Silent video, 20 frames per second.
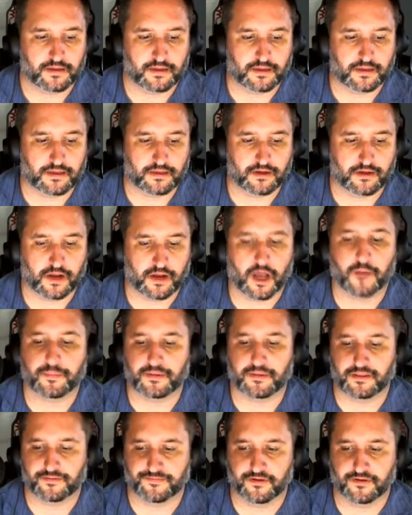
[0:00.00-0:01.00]
you're
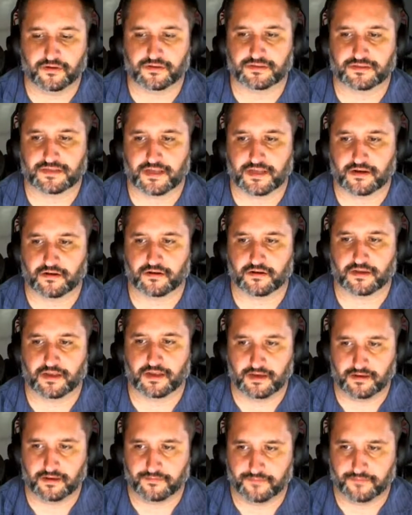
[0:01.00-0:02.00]
helping the folks that are
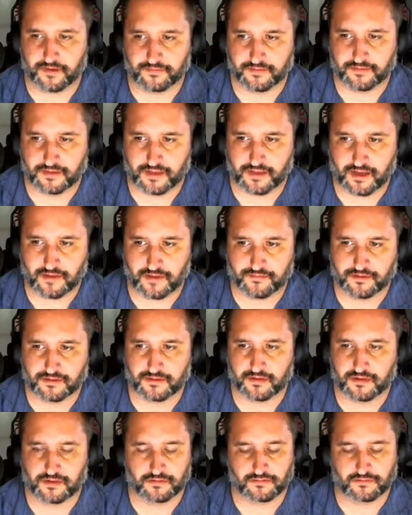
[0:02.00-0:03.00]
getting involved in the hover
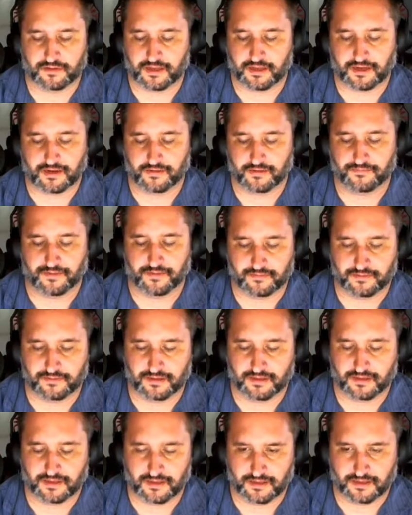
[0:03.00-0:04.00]
or getting involved
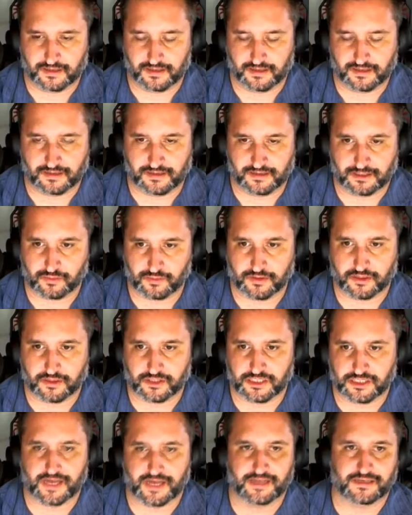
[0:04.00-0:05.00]
in the Twitter
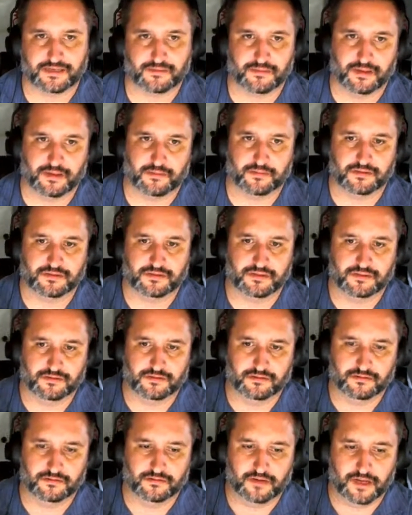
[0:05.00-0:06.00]
chat to be able
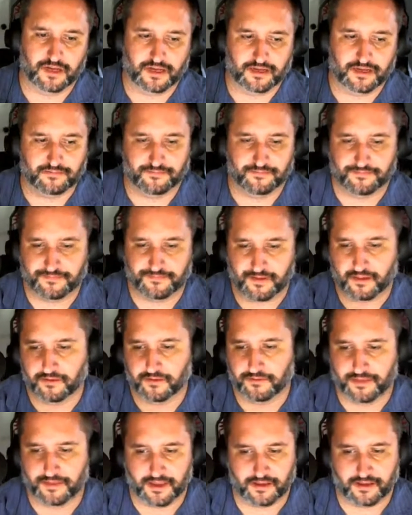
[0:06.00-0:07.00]
to
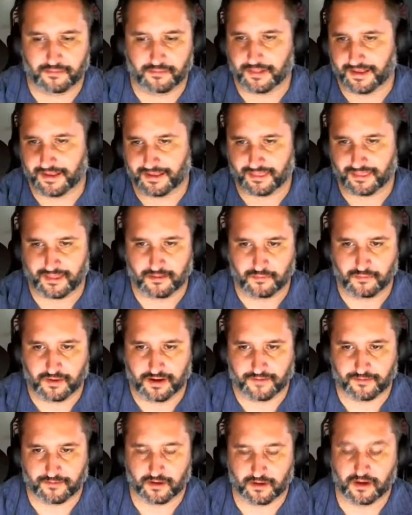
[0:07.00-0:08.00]
follow them, like them,
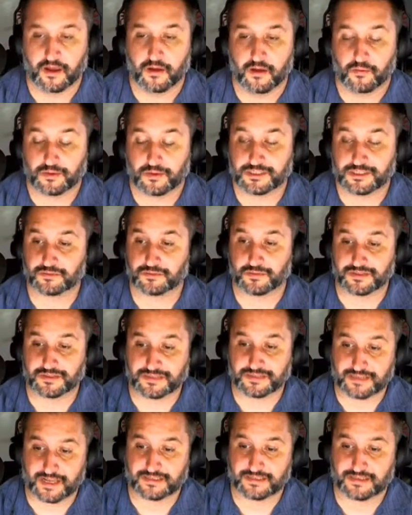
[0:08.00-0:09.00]
whatever. Which is what's
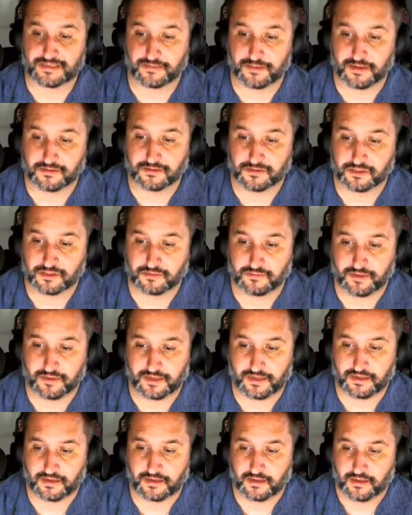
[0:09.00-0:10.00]
nice about
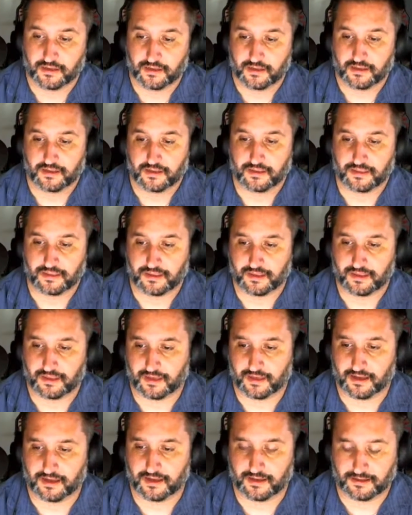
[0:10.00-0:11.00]
doing
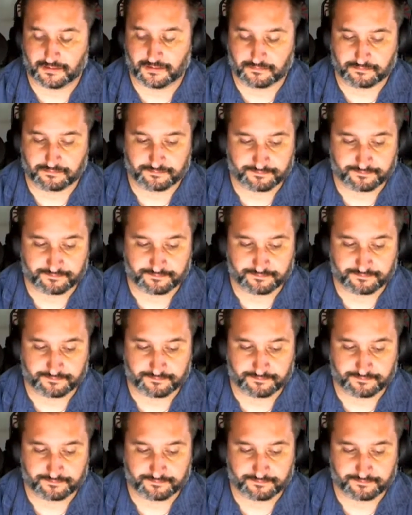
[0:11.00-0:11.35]
the actual